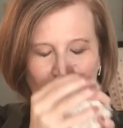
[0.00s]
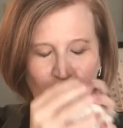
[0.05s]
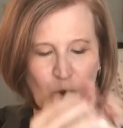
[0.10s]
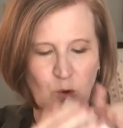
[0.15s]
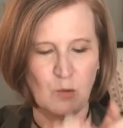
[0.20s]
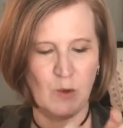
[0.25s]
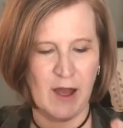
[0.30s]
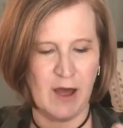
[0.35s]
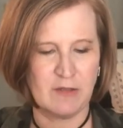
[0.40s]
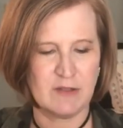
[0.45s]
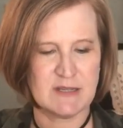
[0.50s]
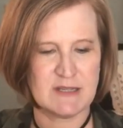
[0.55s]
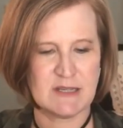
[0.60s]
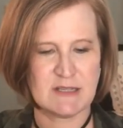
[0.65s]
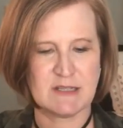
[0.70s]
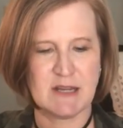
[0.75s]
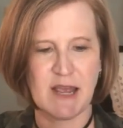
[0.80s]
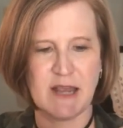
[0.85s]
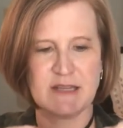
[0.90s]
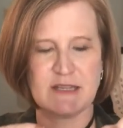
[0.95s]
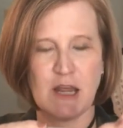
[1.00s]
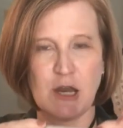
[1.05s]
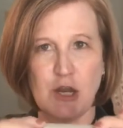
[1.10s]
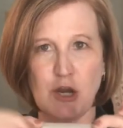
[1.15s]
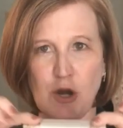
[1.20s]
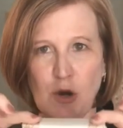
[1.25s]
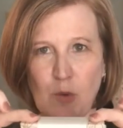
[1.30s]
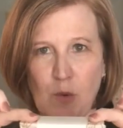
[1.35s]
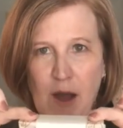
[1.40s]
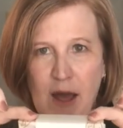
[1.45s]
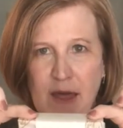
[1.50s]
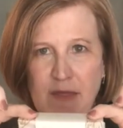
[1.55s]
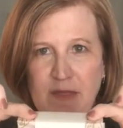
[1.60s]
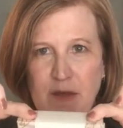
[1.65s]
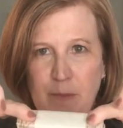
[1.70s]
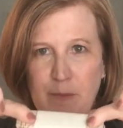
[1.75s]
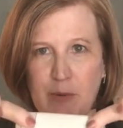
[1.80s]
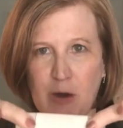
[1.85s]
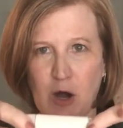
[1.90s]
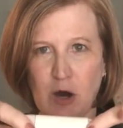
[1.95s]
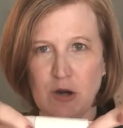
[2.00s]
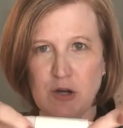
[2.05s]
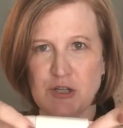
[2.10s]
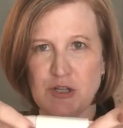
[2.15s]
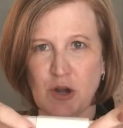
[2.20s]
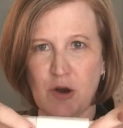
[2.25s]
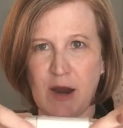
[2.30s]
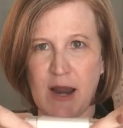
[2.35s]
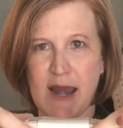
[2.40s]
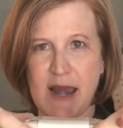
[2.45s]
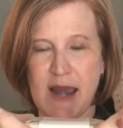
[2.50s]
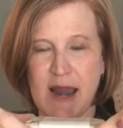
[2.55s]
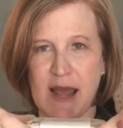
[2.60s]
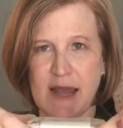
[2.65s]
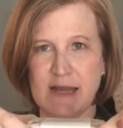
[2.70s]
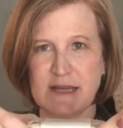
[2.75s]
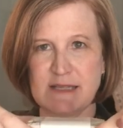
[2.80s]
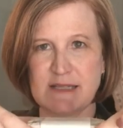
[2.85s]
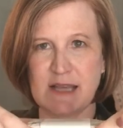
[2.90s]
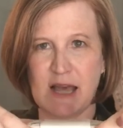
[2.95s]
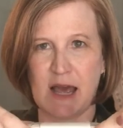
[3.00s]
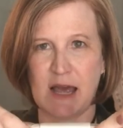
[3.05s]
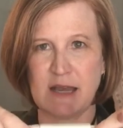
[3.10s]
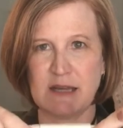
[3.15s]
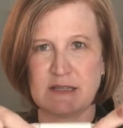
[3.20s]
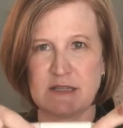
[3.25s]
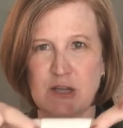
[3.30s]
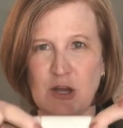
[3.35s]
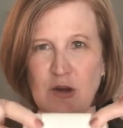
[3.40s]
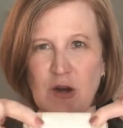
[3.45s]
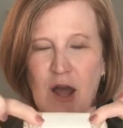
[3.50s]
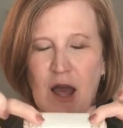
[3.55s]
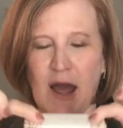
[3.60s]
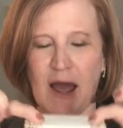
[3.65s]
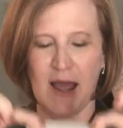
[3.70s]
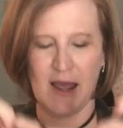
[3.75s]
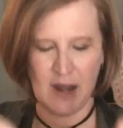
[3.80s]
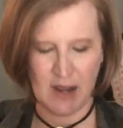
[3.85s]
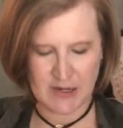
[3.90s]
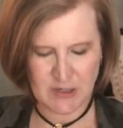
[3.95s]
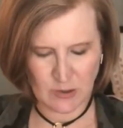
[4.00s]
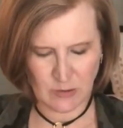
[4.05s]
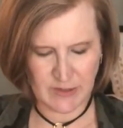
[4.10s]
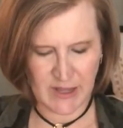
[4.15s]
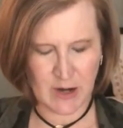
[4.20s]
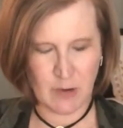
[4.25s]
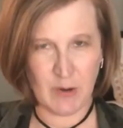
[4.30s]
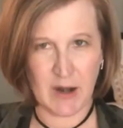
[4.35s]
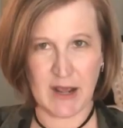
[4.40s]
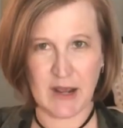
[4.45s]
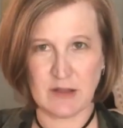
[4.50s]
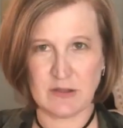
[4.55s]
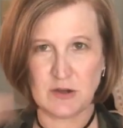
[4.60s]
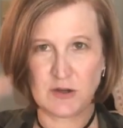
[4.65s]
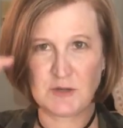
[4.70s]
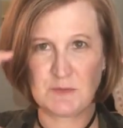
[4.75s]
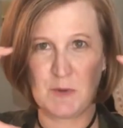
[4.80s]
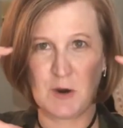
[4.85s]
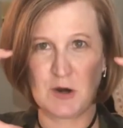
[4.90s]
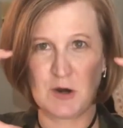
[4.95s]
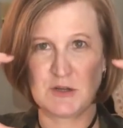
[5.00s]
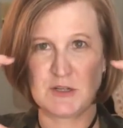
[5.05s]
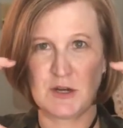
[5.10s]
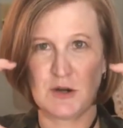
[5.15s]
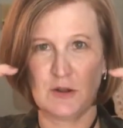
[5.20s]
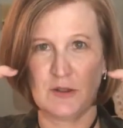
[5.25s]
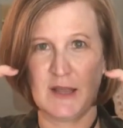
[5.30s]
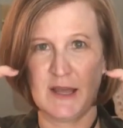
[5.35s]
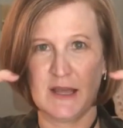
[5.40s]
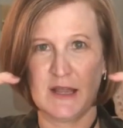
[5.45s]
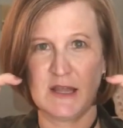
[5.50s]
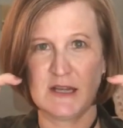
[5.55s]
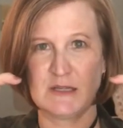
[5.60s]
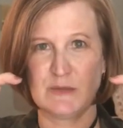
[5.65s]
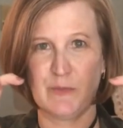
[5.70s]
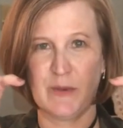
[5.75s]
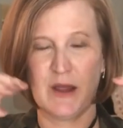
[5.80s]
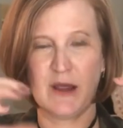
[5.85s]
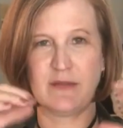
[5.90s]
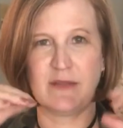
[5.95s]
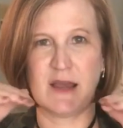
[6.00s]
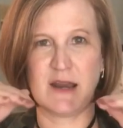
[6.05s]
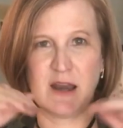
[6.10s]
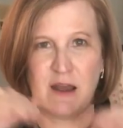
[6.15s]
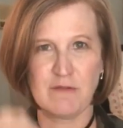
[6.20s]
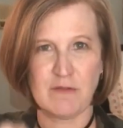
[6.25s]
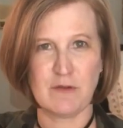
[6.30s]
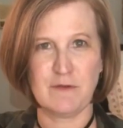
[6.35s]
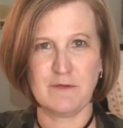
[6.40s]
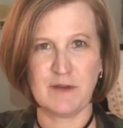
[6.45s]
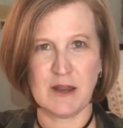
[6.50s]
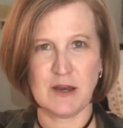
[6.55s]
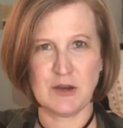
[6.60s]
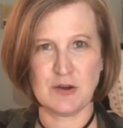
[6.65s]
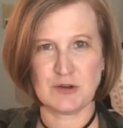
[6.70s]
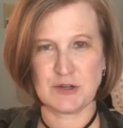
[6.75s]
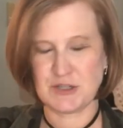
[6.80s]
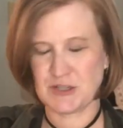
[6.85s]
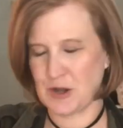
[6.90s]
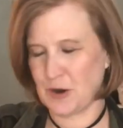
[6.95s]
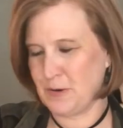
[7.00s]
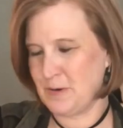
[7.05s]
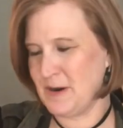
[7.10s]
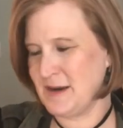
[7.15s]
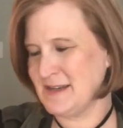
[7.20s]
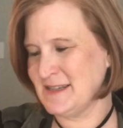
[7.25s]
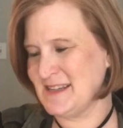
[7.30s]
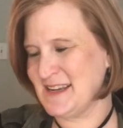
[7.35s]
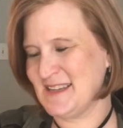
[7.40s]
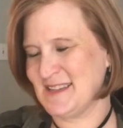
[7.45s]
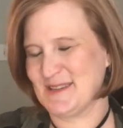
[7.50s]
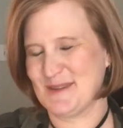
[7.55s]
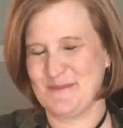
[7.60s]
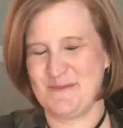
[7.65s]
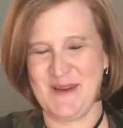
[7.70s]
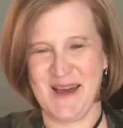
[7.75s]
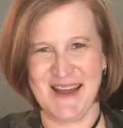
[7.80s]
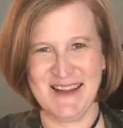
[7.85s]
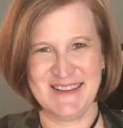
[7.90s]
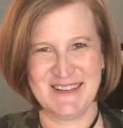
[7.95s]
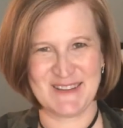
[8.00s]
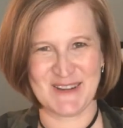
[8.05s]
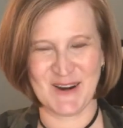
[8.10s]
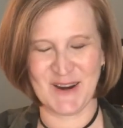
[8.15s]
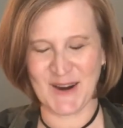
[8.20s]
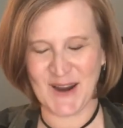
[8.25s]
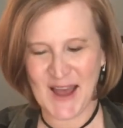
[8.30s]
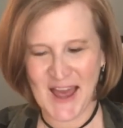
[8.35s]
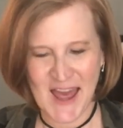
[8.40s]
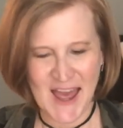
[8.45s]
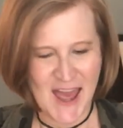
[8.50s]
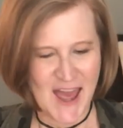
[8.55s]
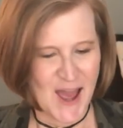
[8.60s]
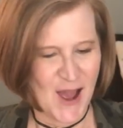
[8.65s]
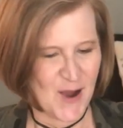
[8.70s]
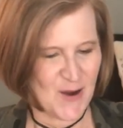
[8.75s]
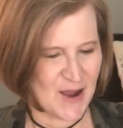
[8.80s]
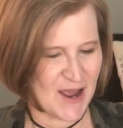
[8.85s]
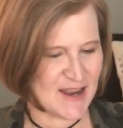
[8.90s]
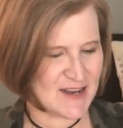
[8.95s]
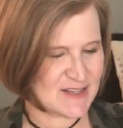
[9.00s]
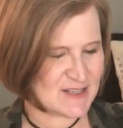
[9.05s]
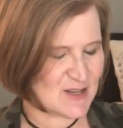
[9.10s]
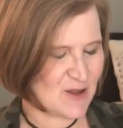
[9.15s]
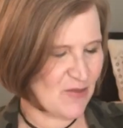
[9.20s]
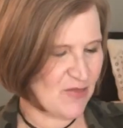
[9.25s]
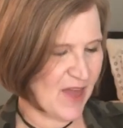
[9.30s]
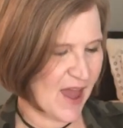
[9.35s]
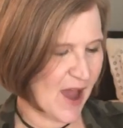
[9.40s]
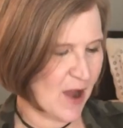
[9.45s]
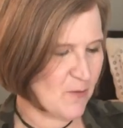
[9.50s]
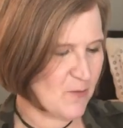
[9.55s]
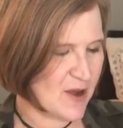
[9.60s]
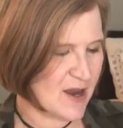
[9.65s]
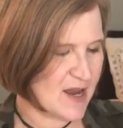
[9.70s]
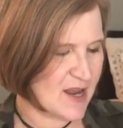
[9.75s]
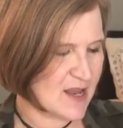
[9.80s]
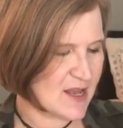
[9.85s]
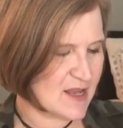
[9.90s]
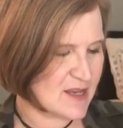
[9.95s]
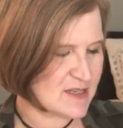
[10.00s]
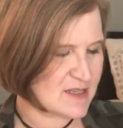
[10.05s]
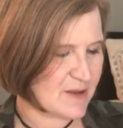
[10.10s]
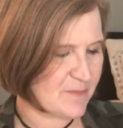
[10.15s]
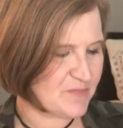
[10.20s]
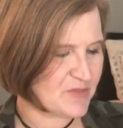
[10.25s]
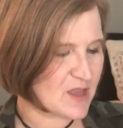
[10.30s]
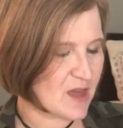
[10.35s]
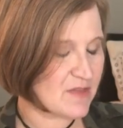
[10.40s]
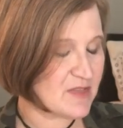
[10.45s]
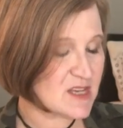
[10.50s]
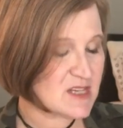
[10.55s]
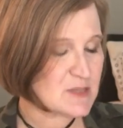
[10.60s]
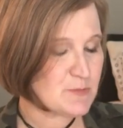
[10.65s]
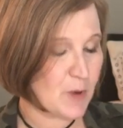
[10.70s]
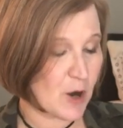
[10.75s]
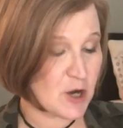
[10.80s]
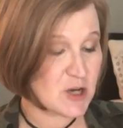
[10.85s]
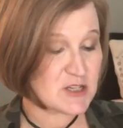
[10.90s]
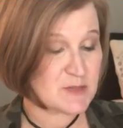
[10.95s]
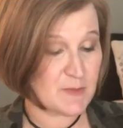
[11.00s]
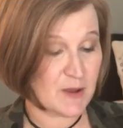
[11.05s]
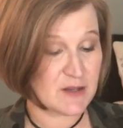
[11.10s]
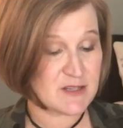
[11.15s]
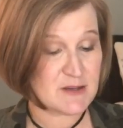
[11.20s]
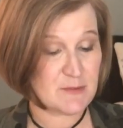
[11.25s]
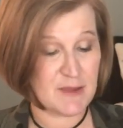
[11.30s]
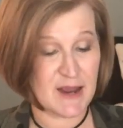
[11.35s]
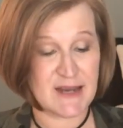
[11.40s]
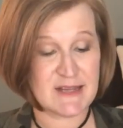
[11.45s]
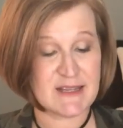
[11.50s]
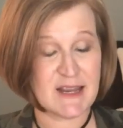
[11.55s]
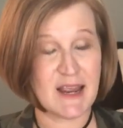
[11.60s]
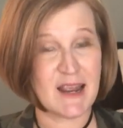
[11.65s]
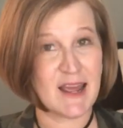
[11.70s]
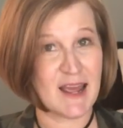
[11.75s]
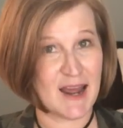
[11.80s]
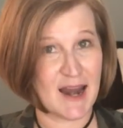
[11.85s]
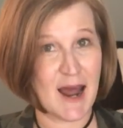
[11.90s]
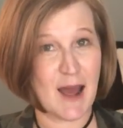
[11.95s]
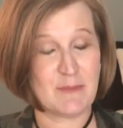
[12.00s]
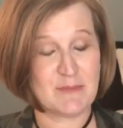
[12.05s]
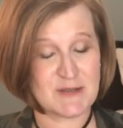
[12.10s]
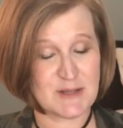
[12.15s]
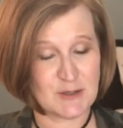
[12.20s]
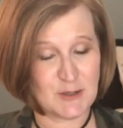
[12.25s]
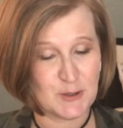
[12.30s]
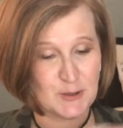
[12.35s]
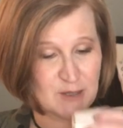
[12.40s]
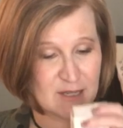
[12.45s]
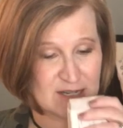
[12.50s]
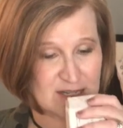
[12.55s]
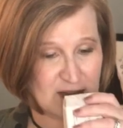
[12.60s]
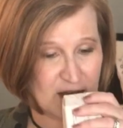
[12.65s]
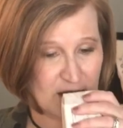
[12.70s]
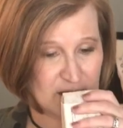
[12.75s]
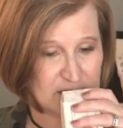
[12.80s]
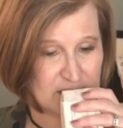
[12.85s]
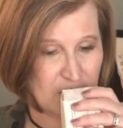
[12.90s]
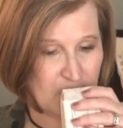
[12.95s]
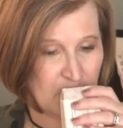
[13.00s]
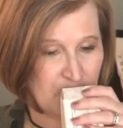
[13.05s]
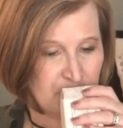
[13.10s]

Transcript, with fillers: Wow, this is nice. And you know what? The bars are a nice size. They're not, I, I don't like when I get those bars that are like this big. They never fit in your soap dispenser. Okay, so that one is, this bar smells amazing. It absolutely does.